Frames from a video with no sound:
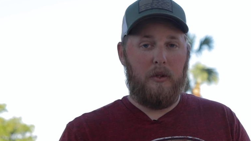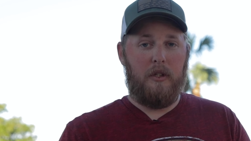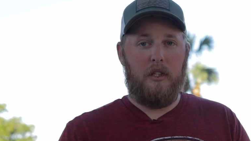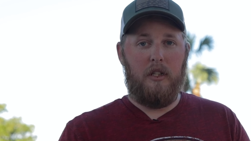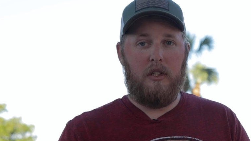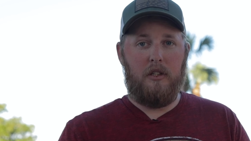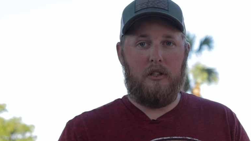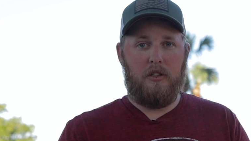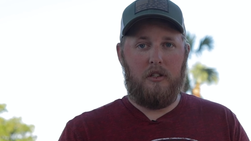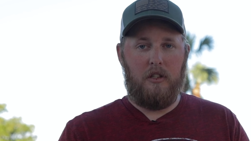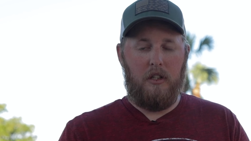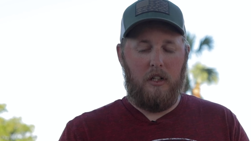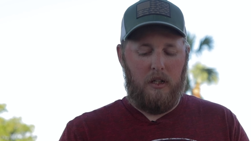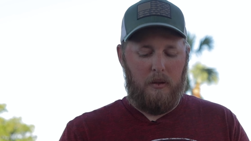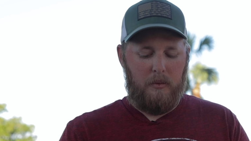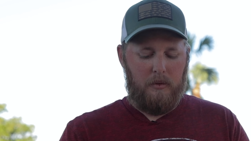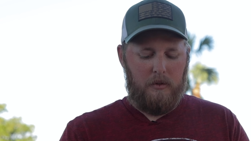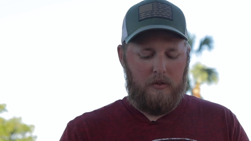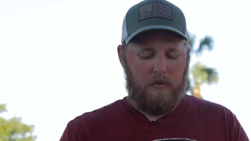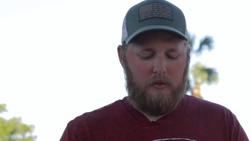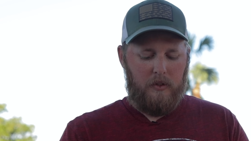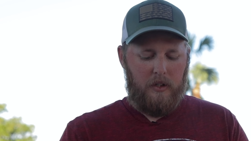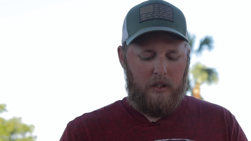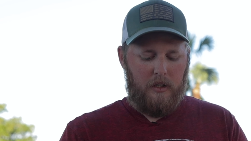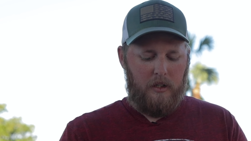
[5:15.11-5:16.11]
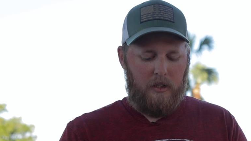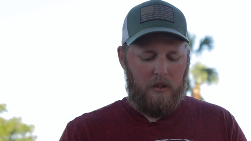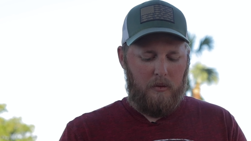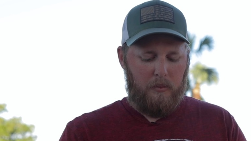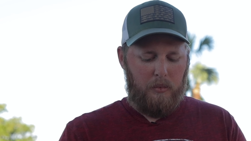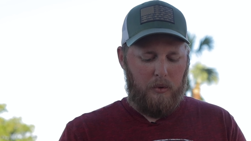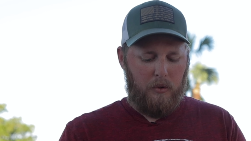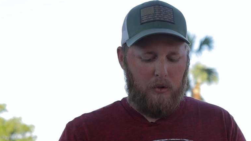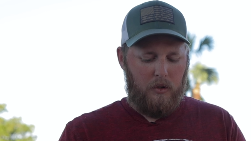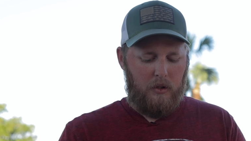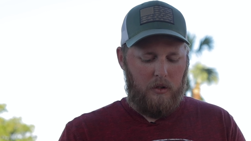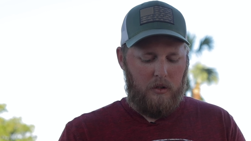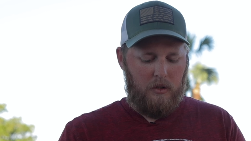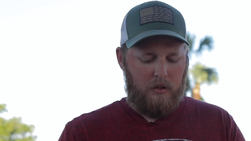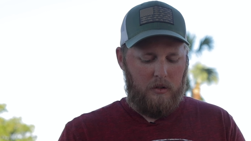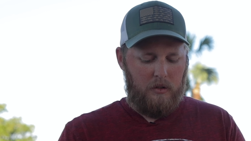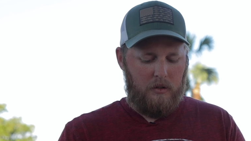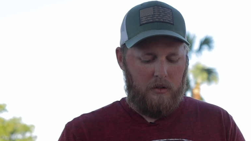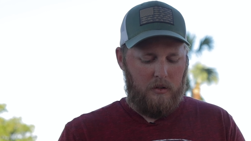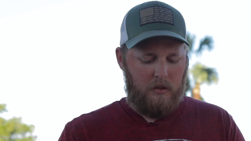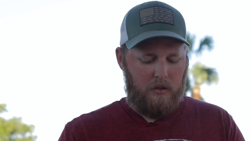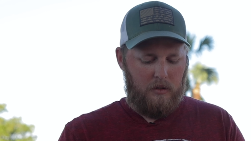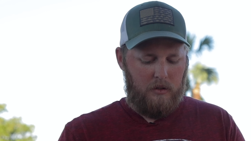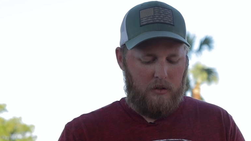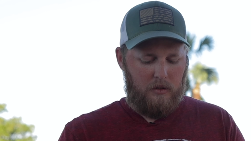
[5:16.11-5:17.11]
with this job, it's very important
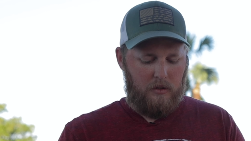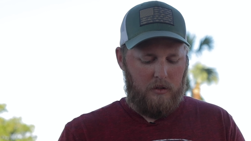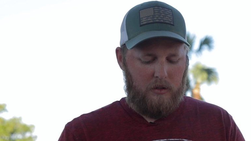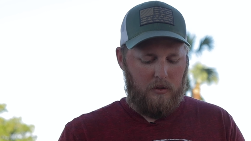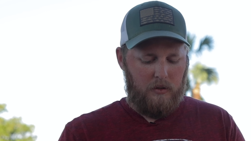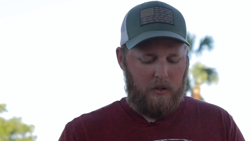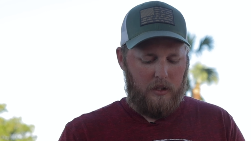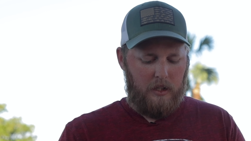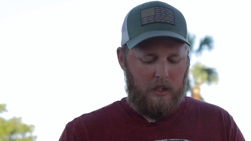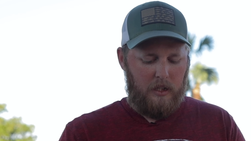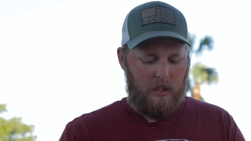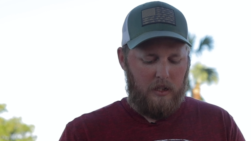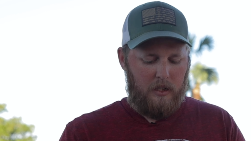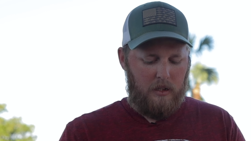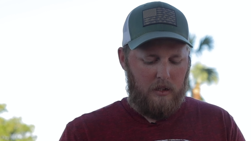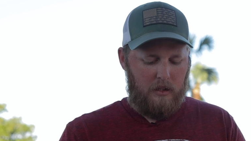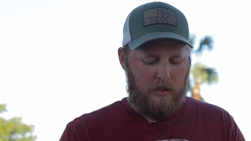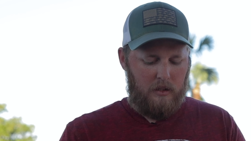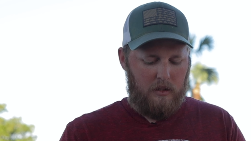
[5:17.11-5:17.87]
to get